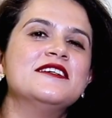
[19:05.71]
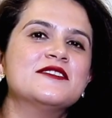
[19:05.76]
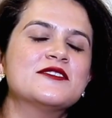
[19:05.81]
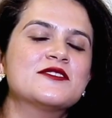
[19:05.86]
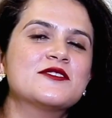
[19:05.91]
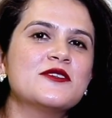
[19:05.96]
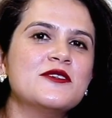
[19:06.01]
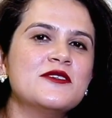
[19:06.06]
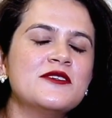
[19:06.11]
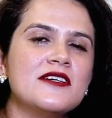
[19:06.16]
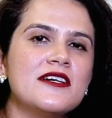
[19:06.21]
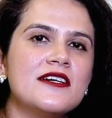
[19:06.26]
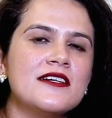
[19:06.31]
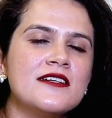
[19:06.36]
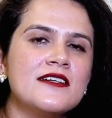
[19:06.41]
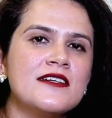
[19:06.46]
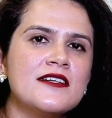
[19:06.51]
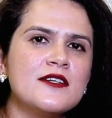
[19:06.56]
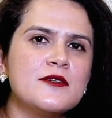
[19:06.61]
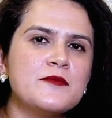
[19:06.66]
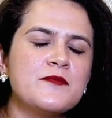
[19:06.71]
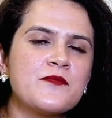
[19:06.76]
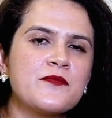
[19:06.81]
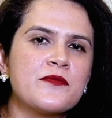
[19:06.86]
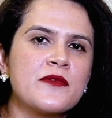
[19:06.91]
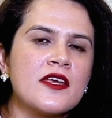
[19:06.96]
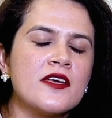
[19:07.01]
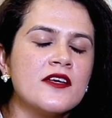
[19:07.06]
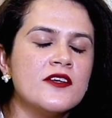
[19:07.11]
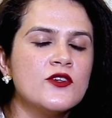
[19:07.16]
So,
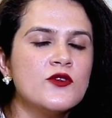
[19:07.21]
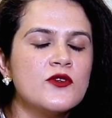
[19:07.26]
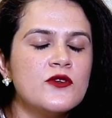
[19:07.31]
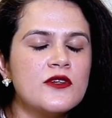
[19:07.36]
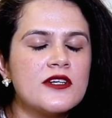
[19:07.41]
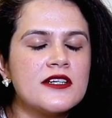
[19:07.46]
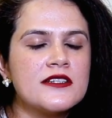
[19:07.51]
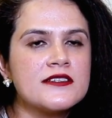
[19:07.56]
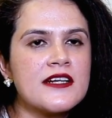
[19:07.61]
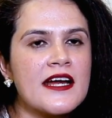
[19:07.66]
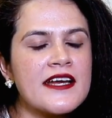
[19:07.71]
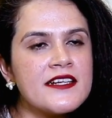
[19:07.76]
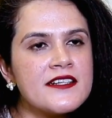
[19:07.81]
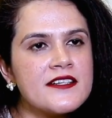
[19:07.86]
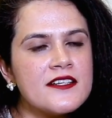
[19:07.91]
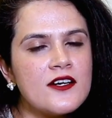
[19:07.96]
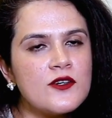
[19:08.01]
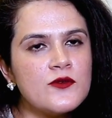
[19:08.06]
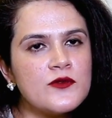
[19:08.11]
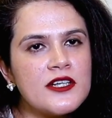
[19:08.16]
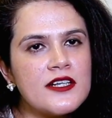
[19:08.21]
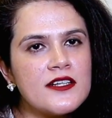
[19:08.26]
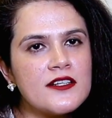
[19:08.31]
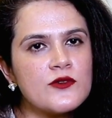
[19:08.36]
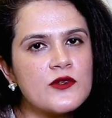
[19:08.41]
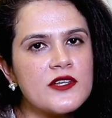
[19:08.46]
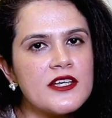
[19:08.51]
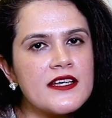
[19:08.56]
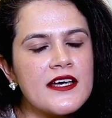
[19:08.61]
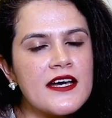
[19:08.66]
right now we are
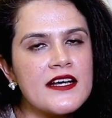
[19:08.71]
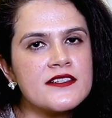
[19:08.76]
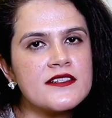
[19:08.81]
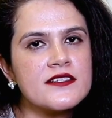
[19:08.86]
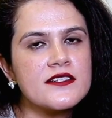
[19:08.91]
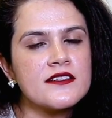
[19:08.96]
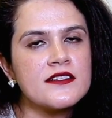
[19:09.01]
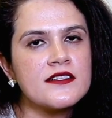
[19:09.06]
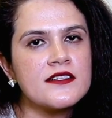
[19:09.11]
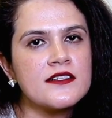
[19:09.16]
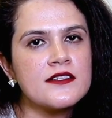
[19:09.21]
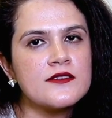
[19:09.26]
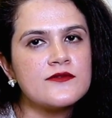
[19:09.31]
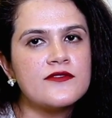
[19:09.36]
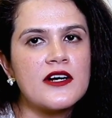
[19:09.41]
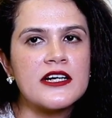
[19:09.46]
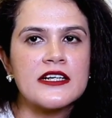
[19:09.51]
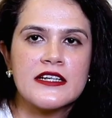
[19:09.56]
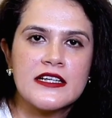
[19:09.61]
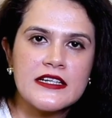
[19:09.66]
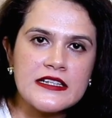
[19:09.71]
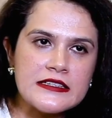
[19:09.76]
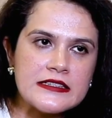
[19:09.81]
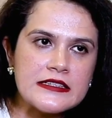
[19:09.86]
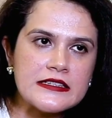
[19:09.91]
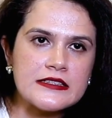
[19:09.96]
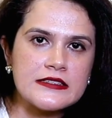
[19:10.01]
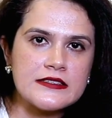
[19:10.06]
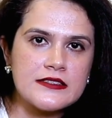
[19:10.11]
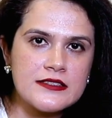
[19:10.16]
looking at
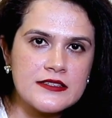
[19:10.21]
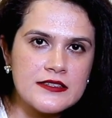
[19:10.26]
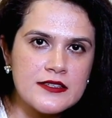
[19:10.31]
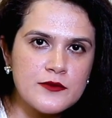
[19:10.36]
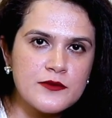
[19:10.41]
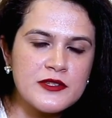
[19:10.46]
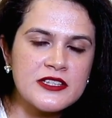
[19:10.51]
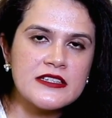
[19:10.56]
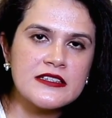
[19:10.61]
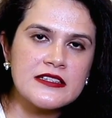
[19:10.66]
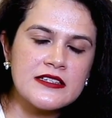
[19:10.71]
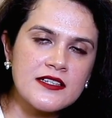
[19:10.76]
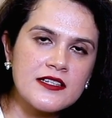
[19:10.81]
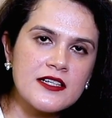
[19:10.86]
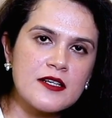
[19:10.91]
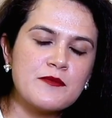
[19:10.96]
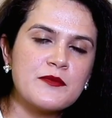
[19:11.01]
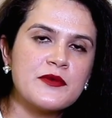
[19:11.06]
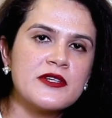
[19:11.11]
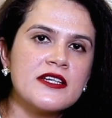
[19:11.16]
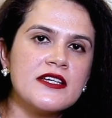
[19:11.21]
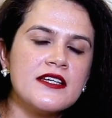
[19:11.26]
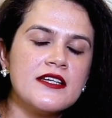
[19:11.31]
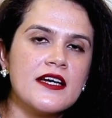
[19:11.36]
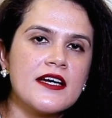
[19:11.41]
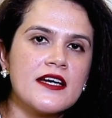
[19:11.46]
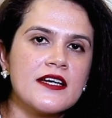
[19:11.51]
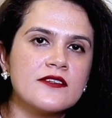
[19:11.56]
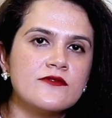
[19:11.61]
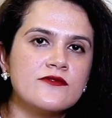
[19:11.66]
funding within the
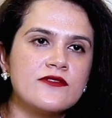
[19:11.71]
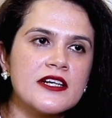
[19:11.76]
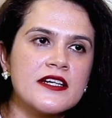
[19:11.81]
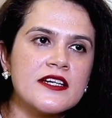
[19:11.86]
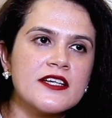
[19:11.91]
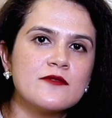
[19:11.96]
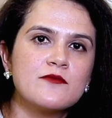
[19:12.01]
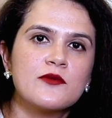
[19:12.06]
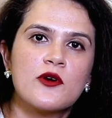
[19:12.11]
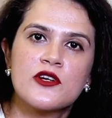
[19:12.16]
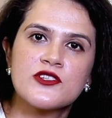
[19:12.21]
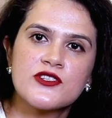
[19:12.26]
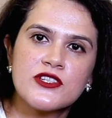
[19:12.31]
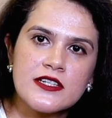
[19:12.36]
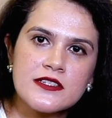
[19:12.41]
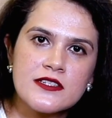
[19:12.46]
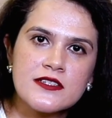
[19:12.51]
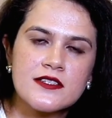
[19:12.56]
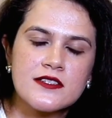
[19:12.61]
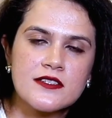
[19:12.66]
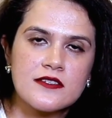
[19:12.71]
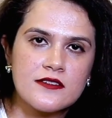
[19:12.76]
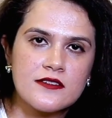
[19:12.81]
company and funding projects.